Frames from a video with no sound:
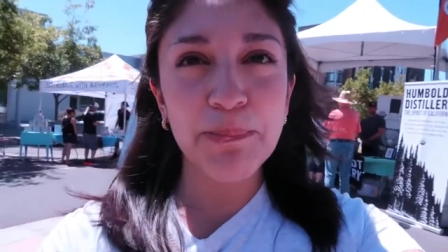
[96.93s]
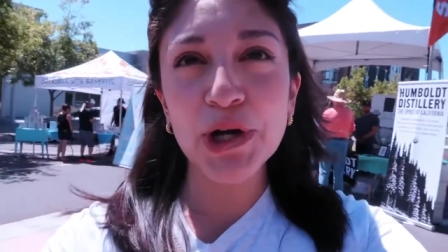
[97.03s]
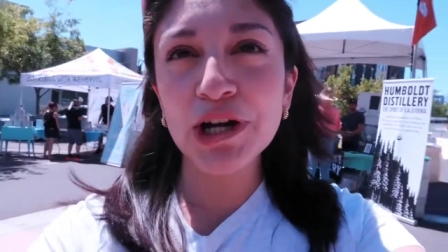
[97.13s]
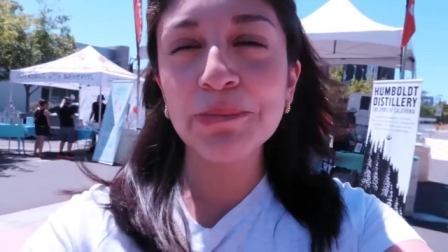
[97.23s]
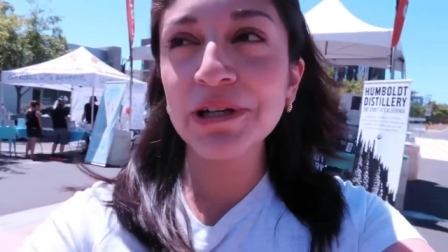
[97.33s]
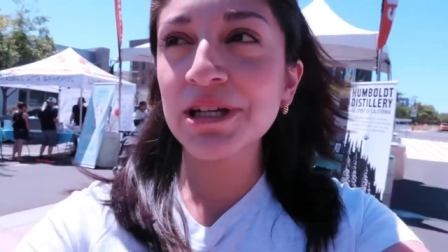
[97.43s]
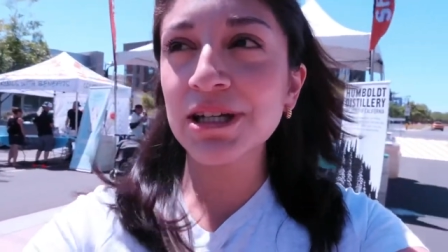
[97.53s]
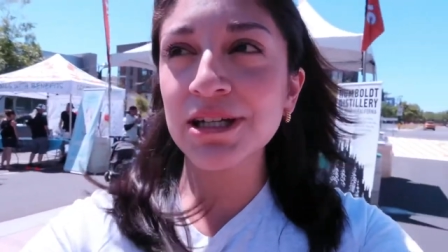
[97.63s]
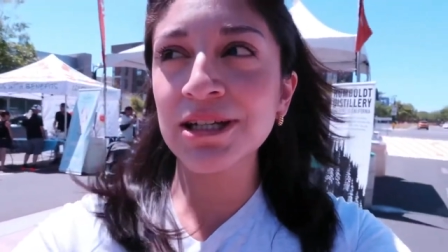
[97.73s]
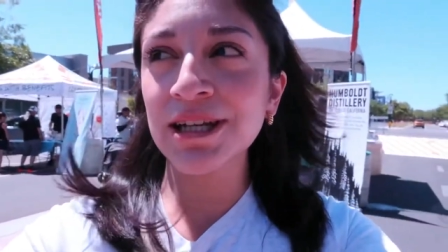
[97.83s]

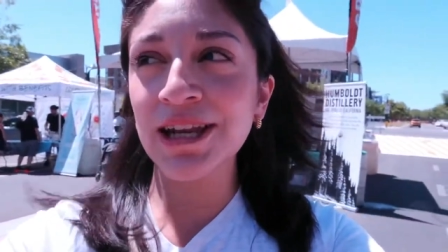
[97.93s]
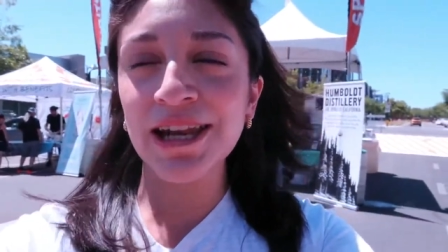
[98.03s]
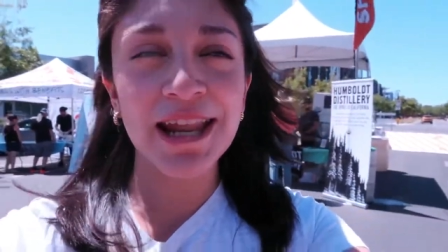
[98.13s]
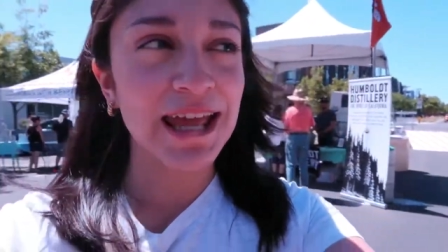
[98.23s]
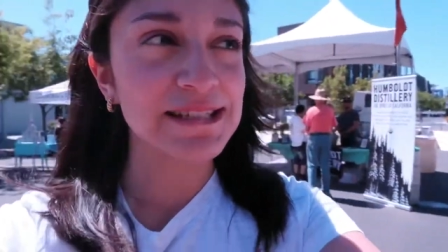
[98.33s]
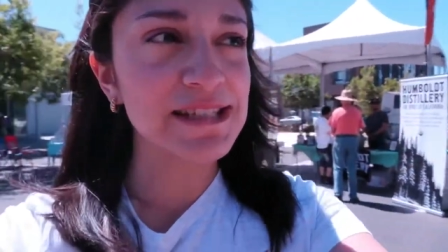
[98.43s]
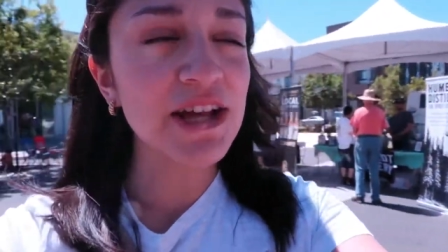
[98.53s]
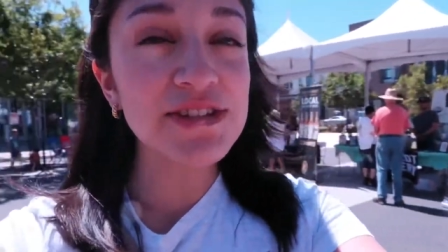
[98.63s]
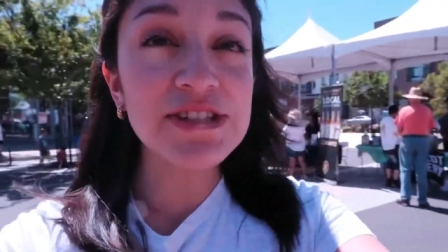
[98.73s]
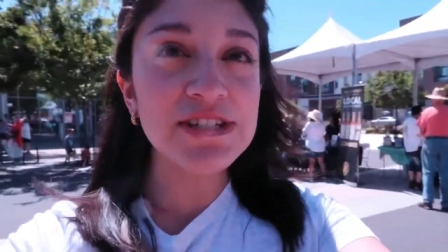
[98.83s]
bourbon and
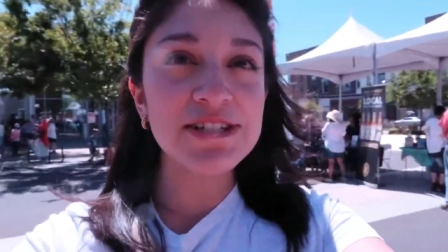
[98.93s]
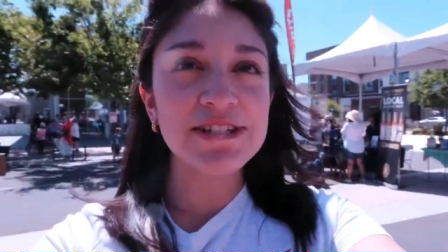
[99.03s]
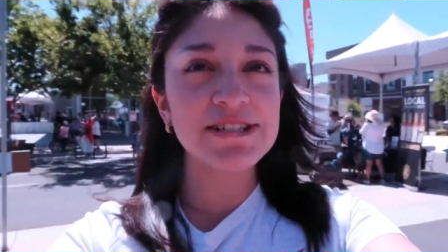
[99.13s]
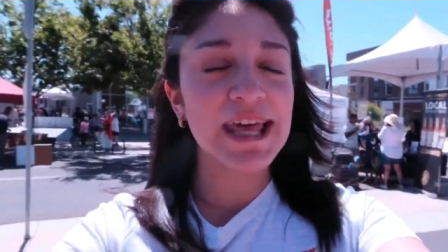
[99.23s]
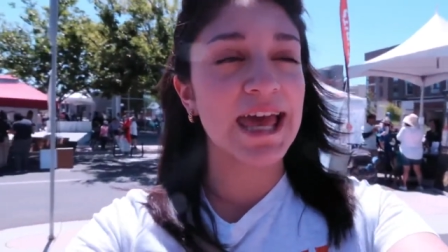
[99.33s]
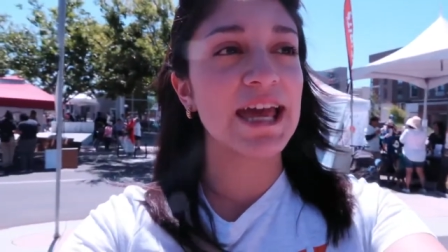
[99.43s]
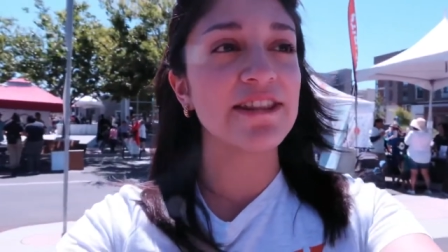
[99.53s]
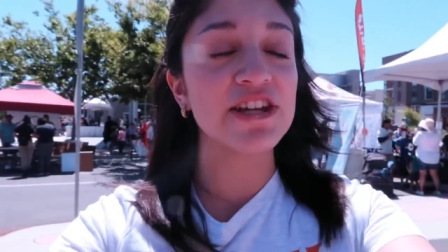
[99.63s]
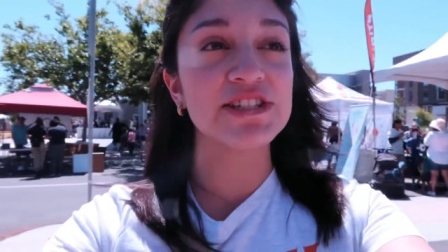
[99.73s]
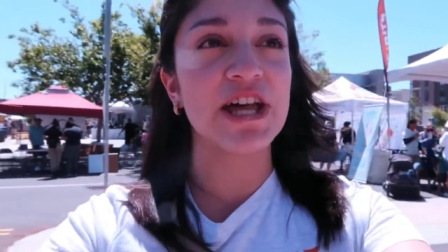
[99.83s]
seltzers and
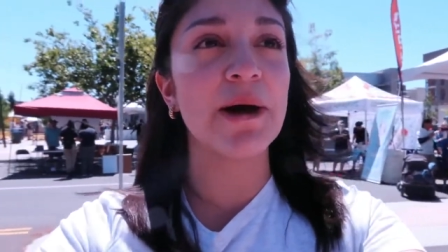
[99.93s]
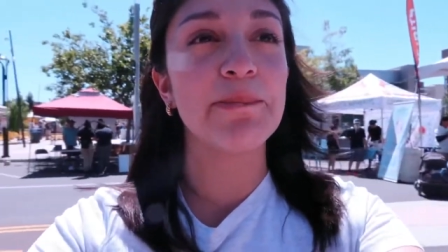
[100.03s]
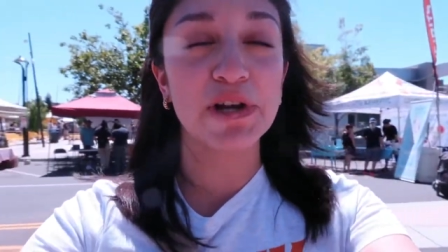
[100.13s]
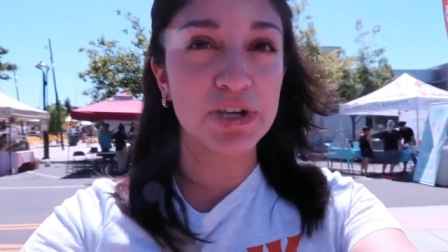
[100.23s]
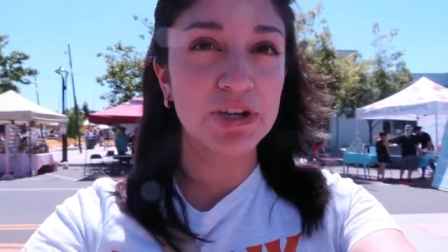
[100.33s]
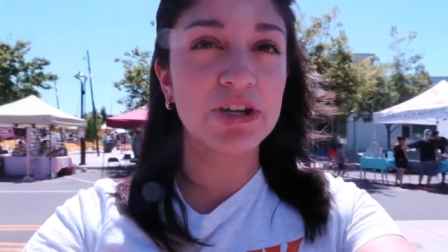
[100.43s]
there's a burger